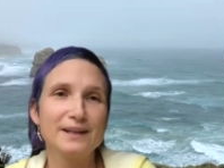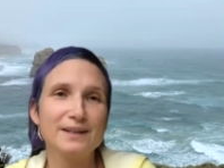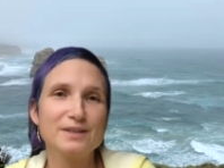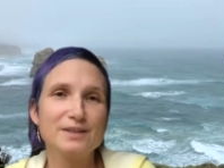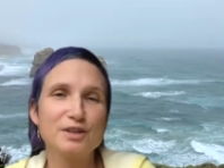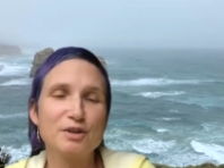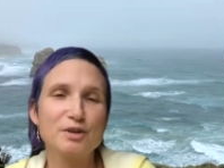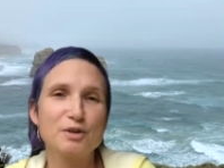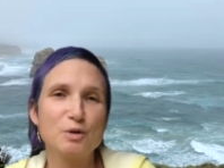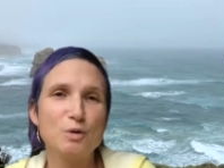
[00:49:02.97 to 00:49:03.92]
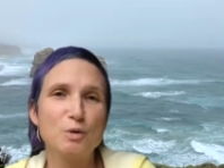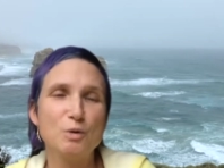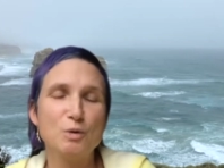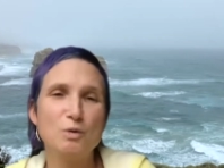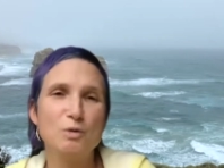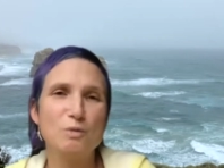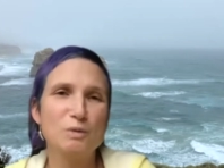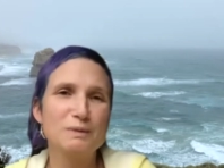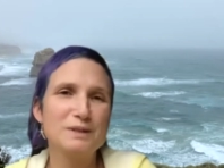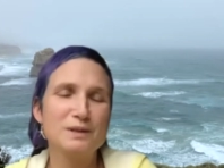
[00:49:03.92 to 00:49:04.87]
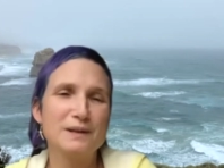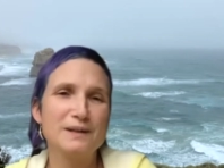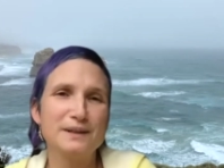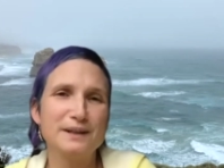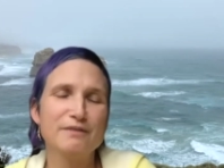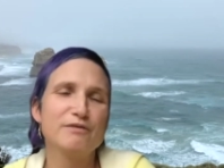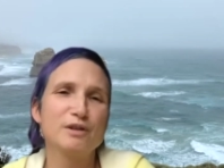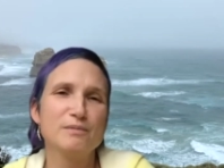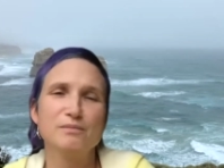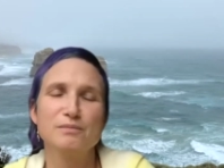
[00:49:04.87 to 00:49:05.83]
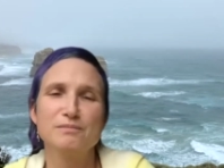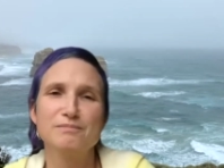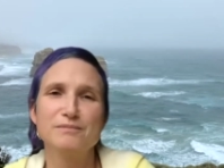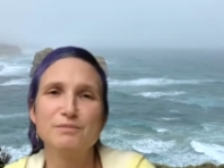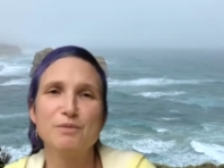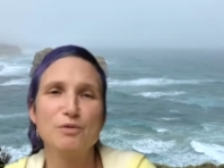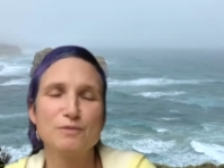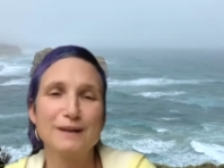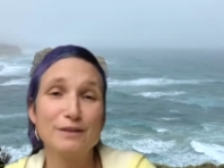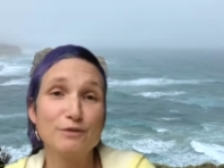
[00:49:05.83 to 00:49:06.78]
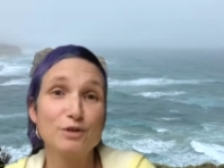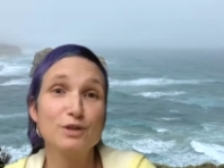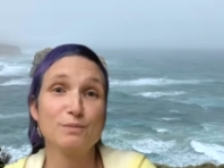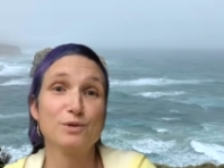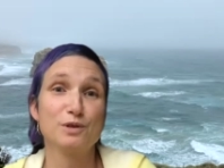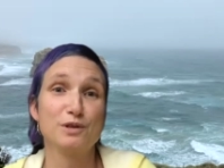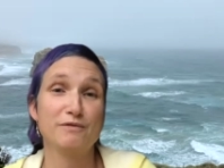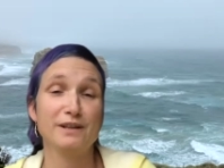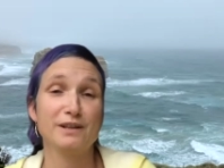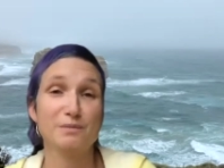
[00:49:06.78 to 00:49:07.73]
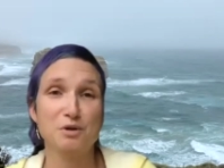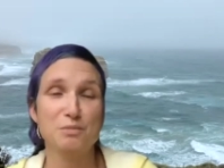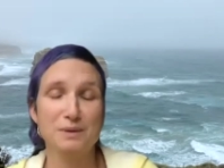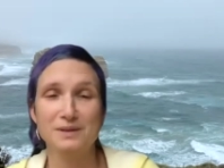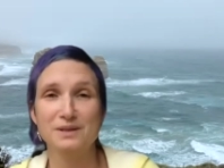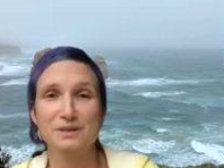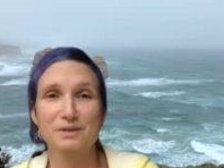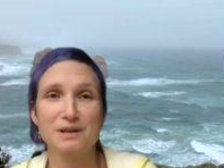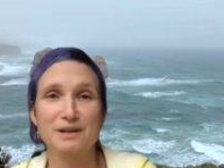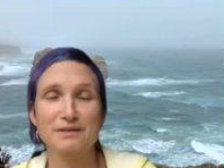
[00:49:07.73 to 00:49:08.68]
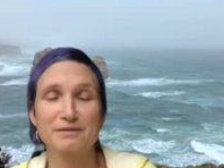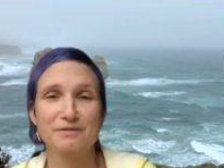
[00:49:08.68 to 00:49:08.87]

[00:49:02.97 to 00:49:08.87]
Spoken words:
So, what was the learning from one of those most difficult moments in your life?